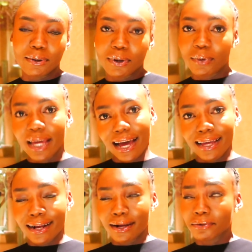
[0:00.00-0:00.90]
but when we
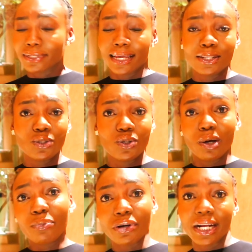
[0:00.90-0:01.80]
got here, it was like
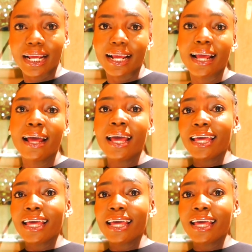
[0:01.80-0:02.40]
so pretty.